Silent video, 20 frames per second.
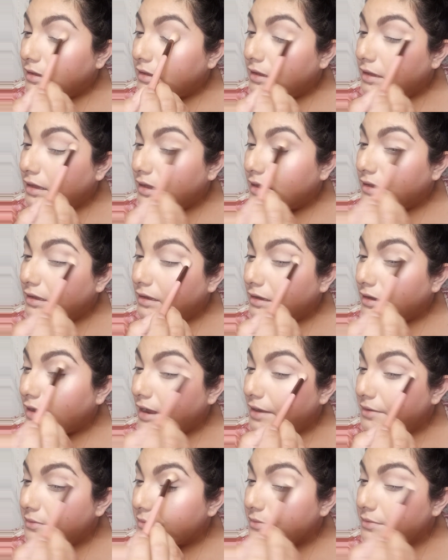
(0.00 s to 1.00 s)
and
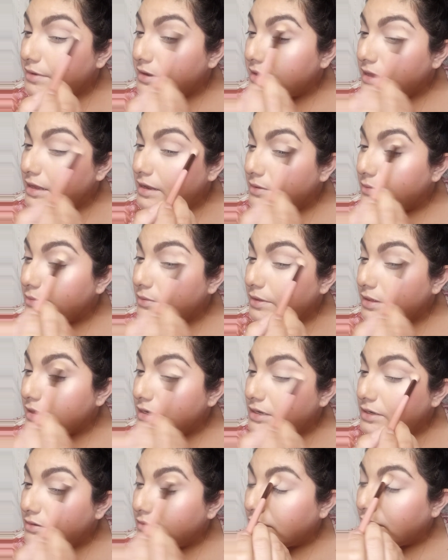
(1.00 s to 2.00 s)
I really, really
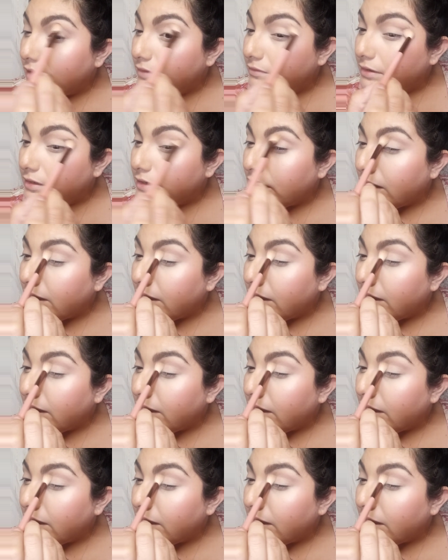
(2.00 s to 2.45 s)
do love it.